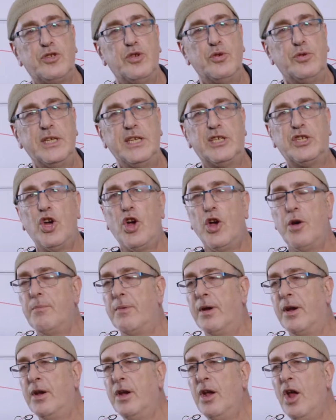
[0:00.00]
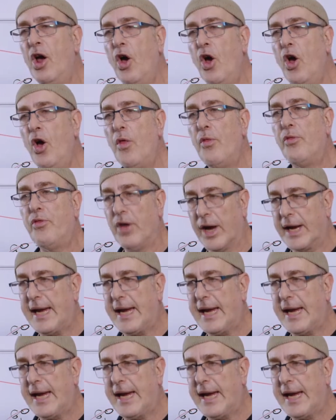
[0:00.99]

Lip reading: to determine the